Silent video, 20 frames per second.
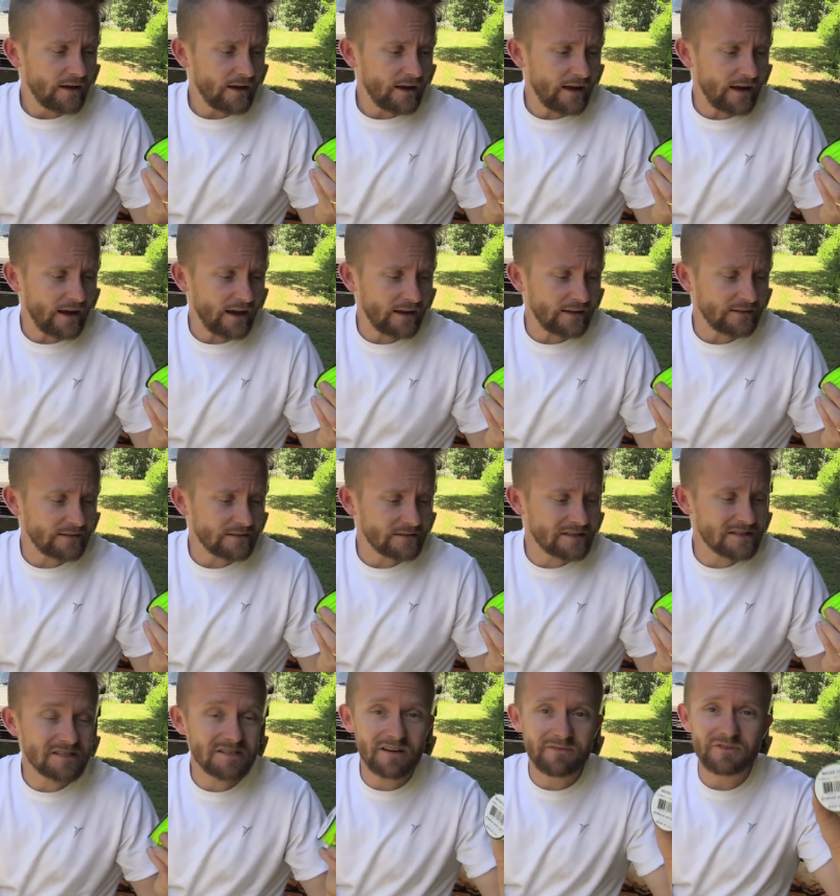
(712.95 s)
And
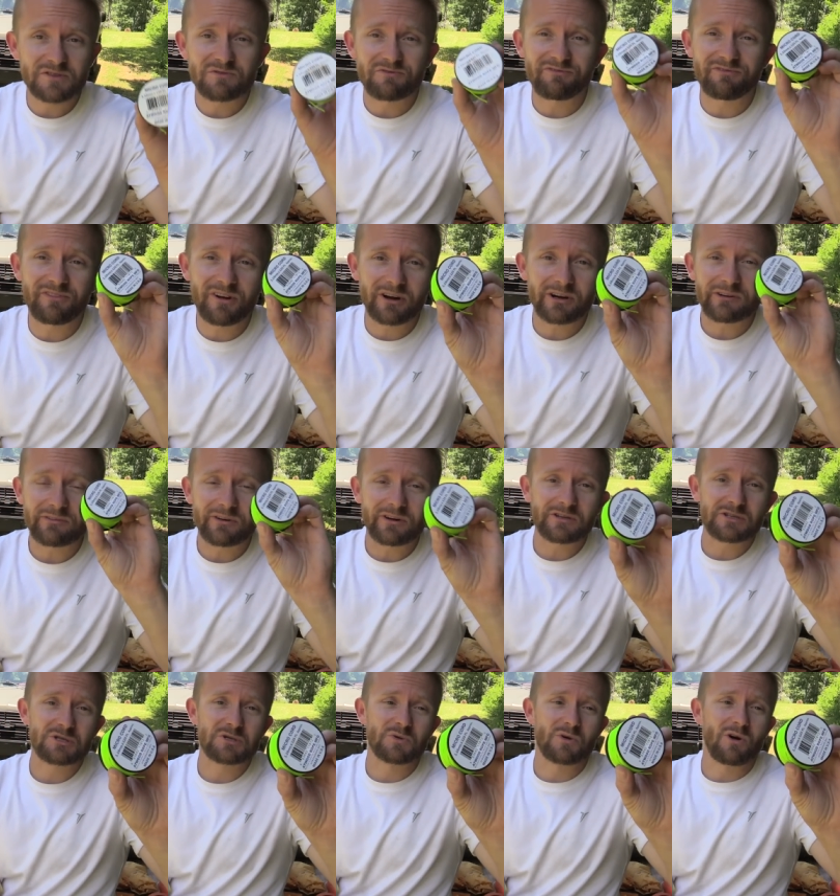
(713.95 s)
this stuff is very,
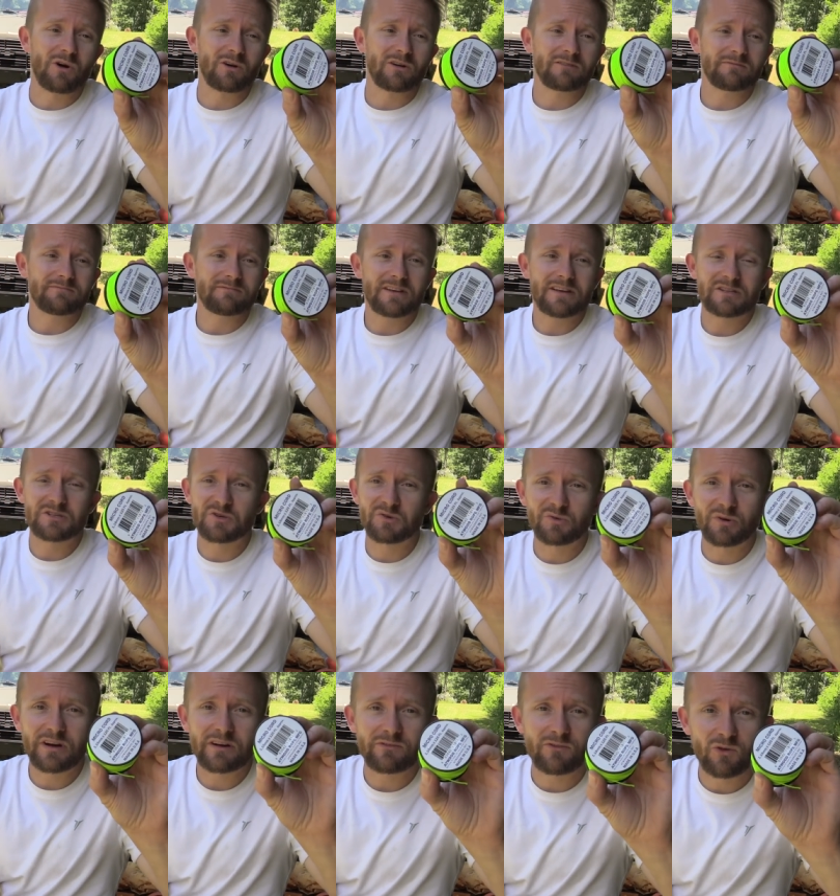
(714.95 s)
very strong. It's
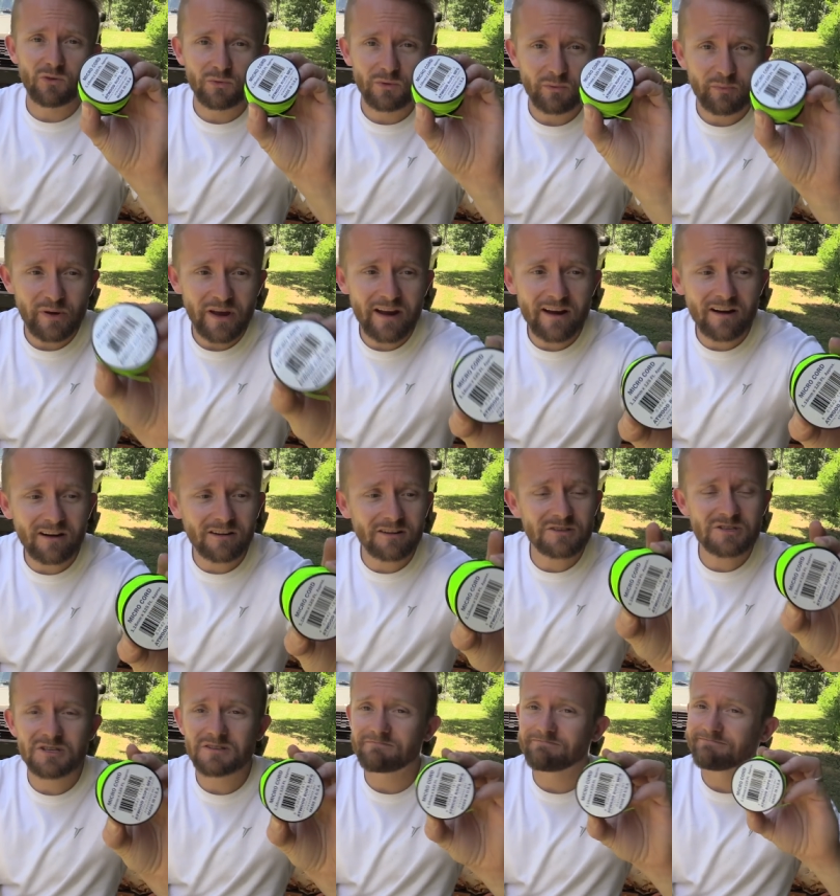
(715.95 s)
great for
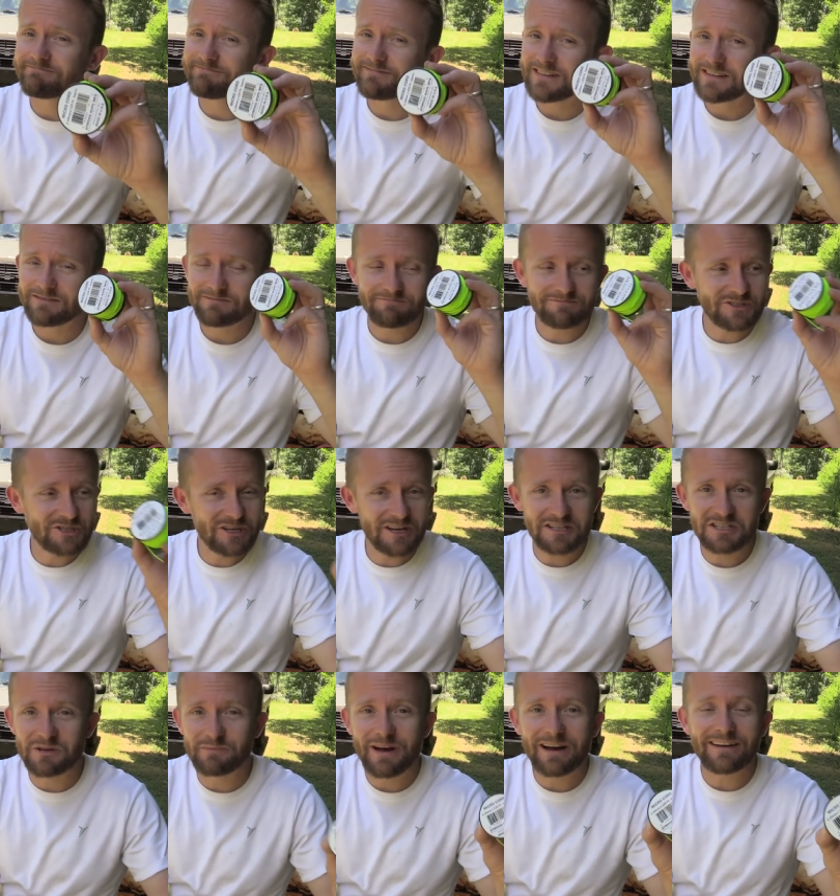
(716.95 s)
repairs,
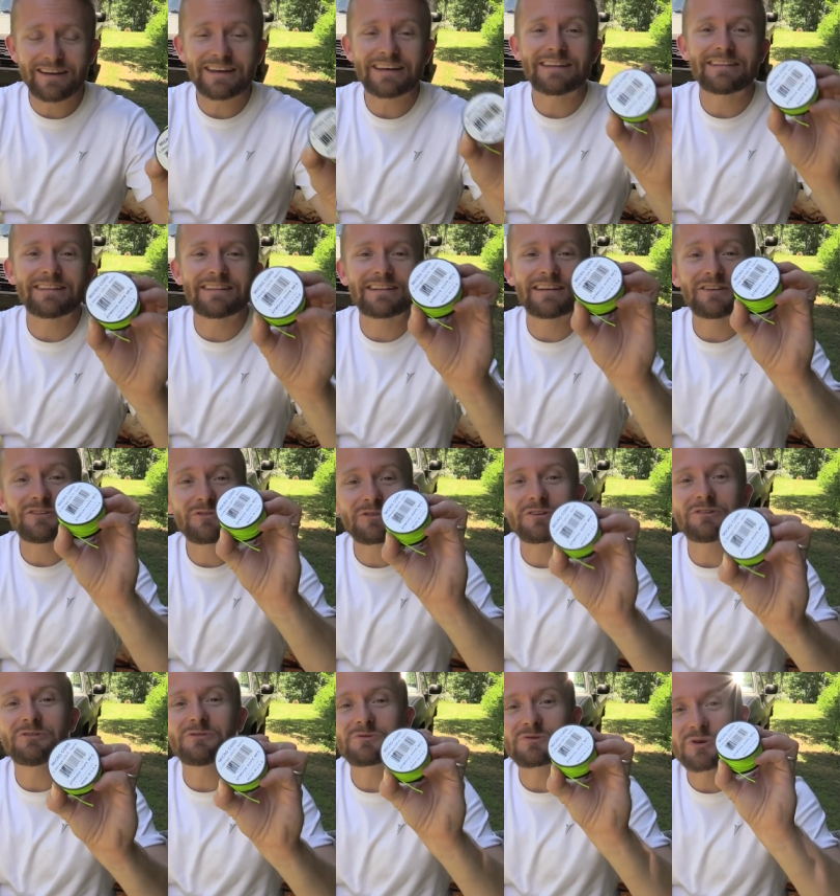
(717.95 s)
just about anything that you
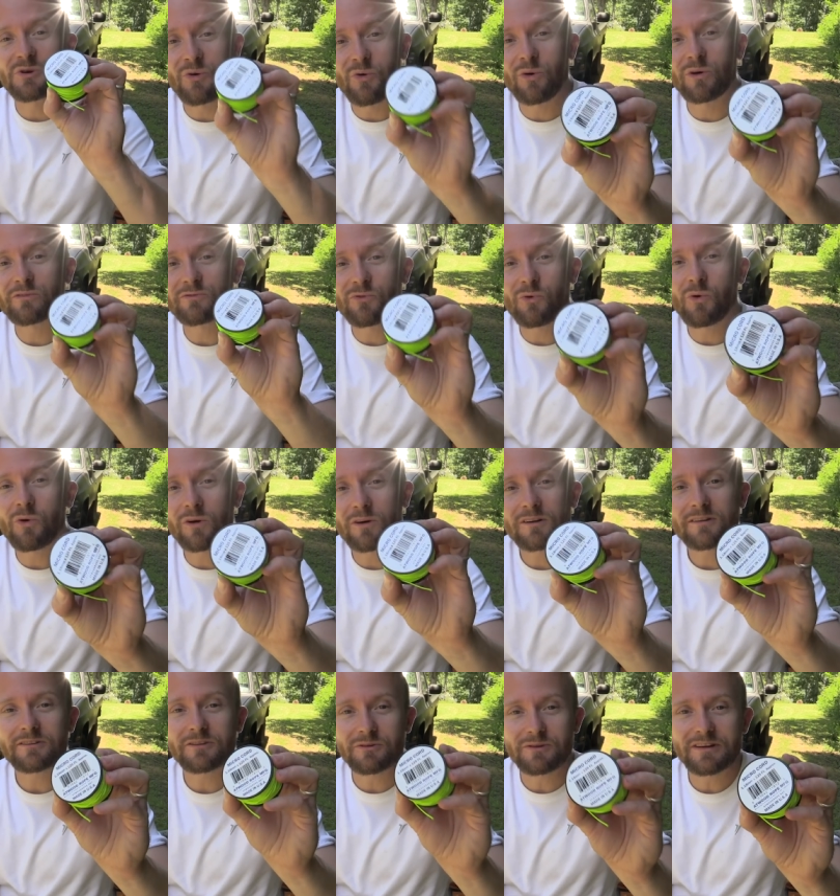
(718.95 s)
can use cord
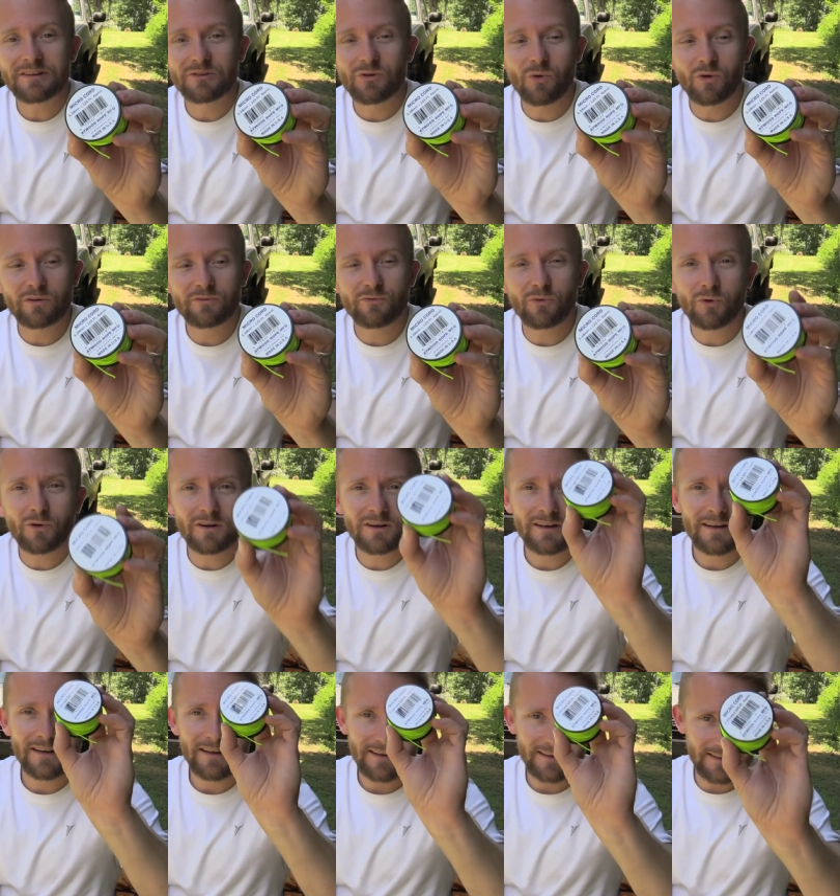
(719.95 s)
for, you need cord
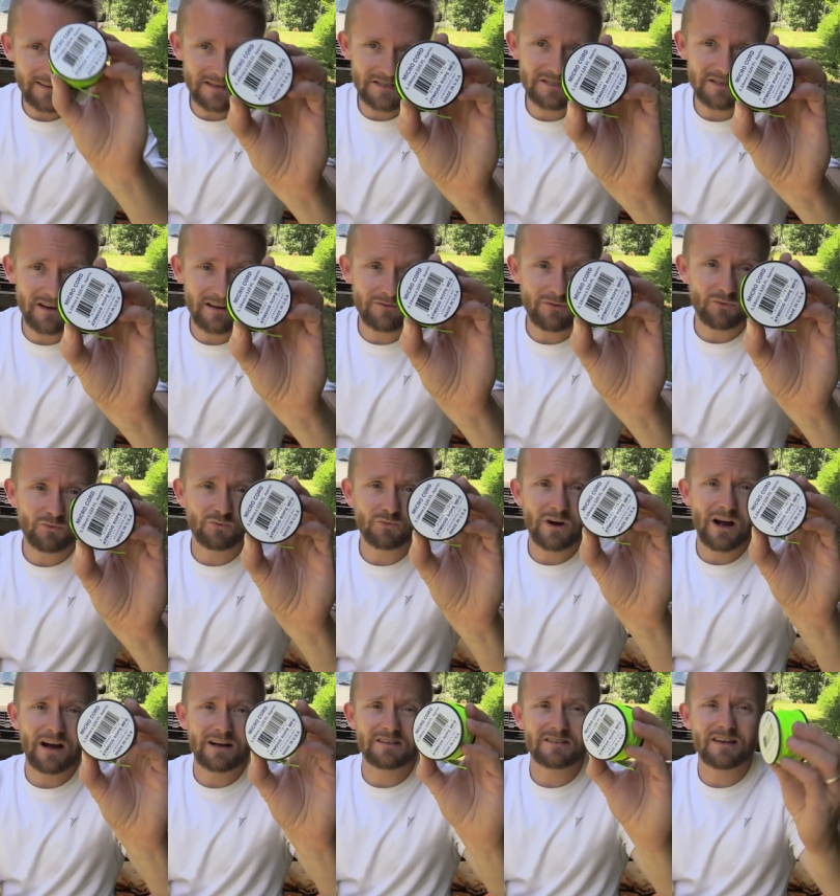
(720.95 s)
for, this stuff
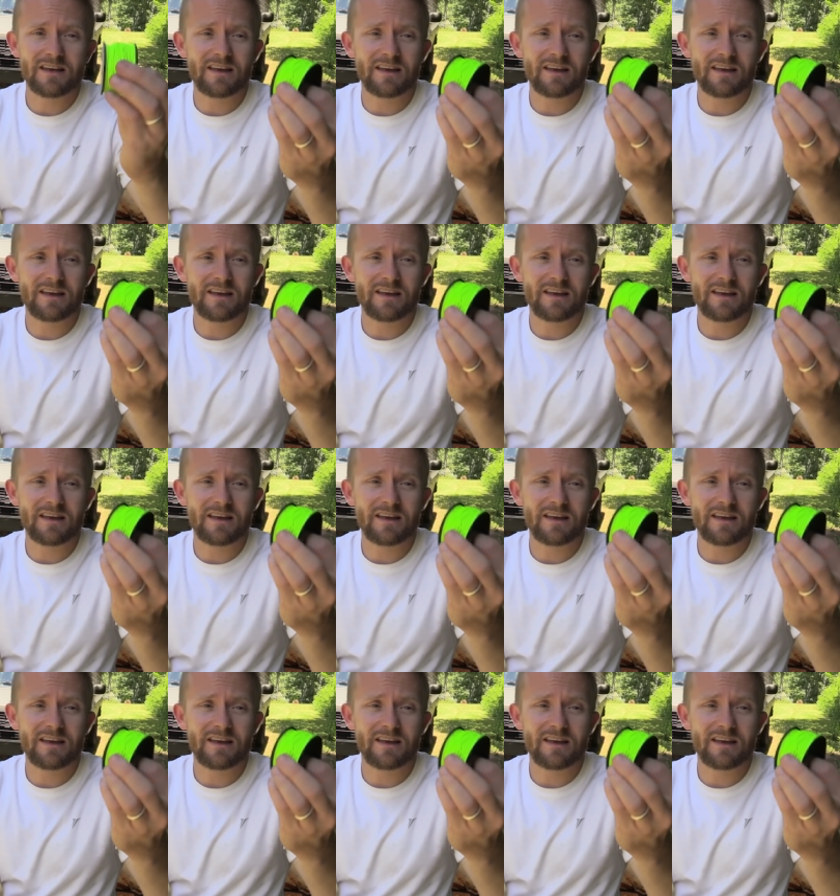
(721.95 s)
rocks.